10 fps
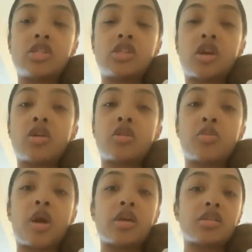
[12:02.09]
start the
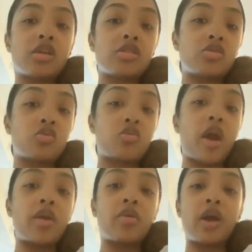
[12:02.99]
process
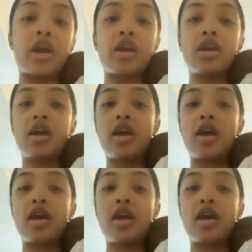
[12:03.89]
right away